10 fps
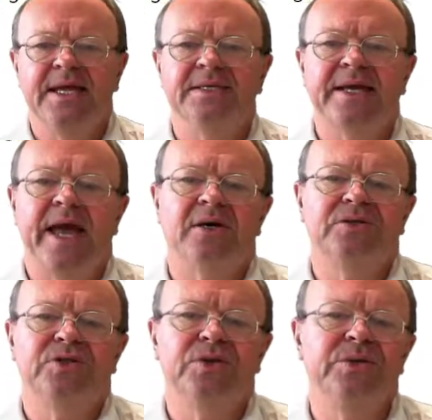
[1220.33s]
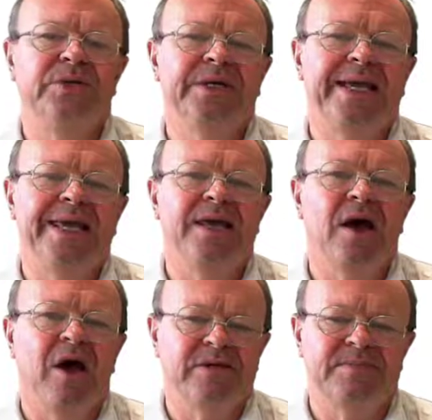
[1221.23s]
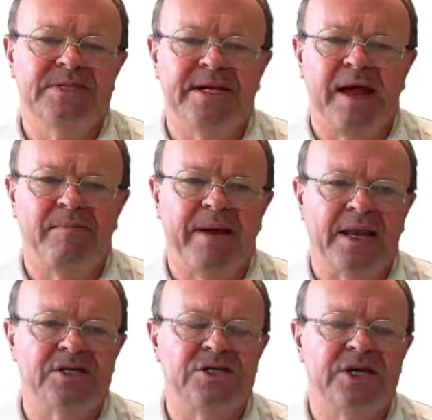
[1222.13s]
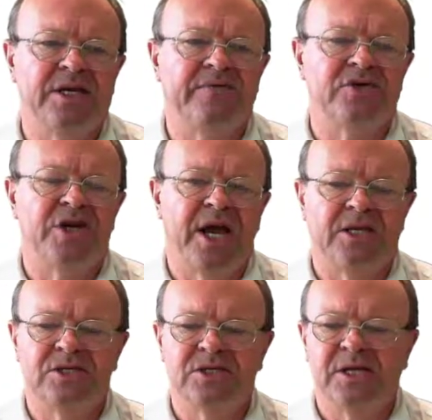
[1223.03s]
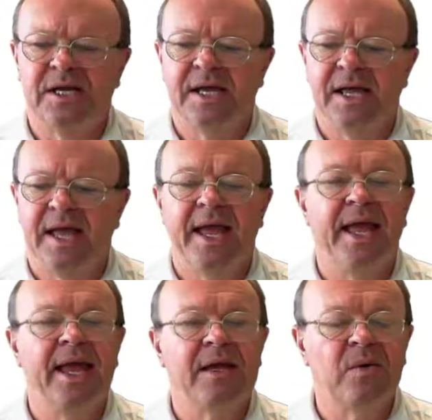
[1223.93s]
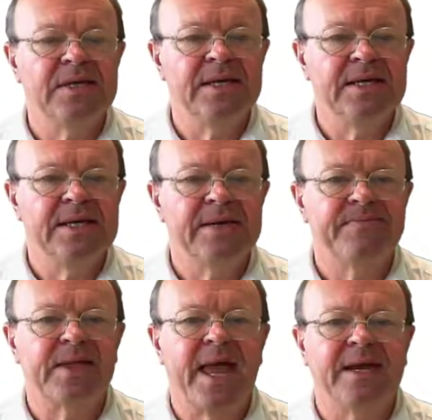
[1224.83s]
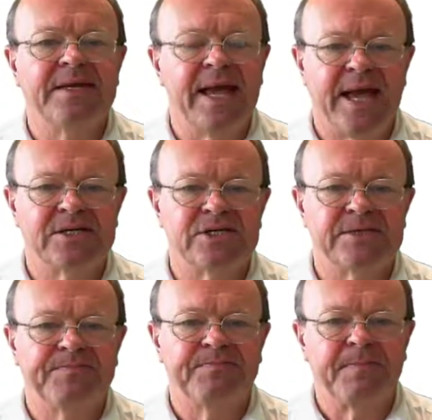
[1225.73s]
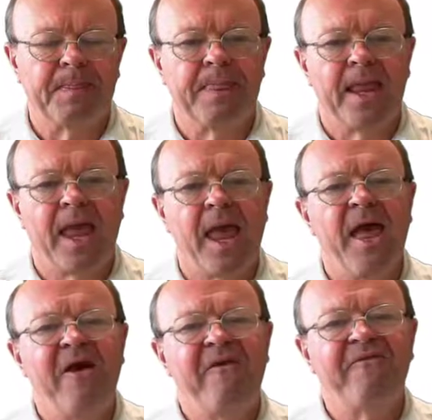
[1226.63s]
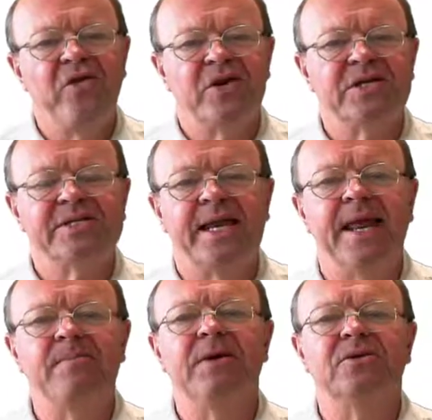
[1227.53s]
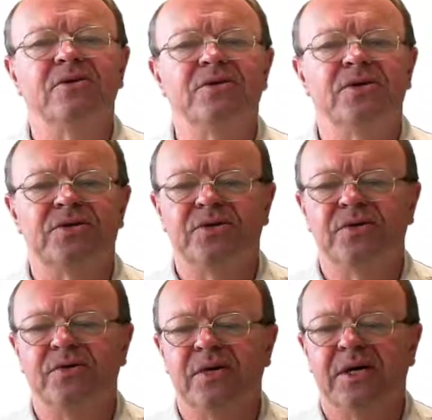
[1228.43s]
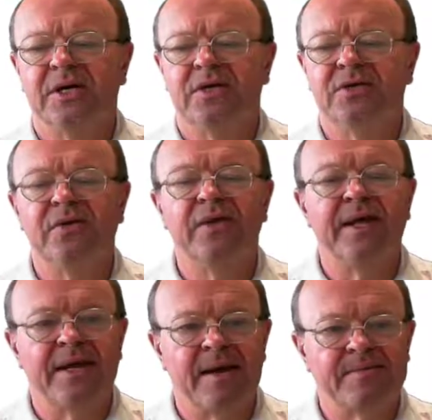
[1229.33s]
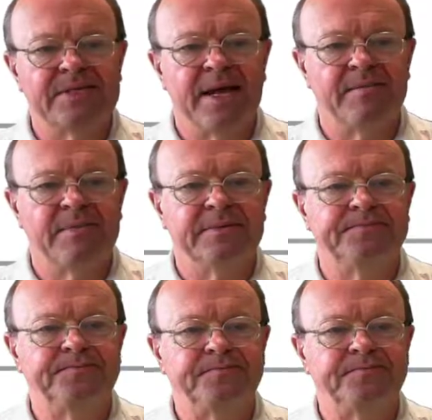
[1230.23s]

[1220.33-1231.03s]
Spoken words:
into how 2 key items in our balance sheet have changed: equity and cash. First, let me introduce you to the income statement.